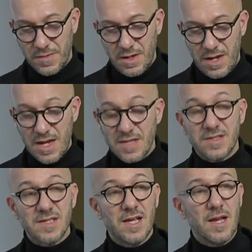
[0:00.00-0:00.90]
It's the
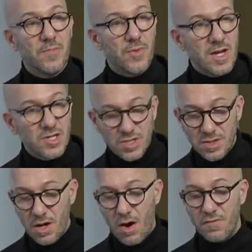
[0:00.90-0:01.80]
celebration
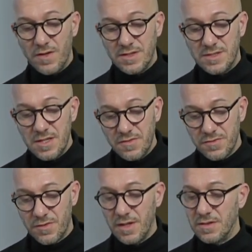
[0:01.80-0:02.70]
of a
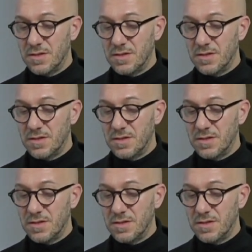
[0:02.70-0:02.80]
different,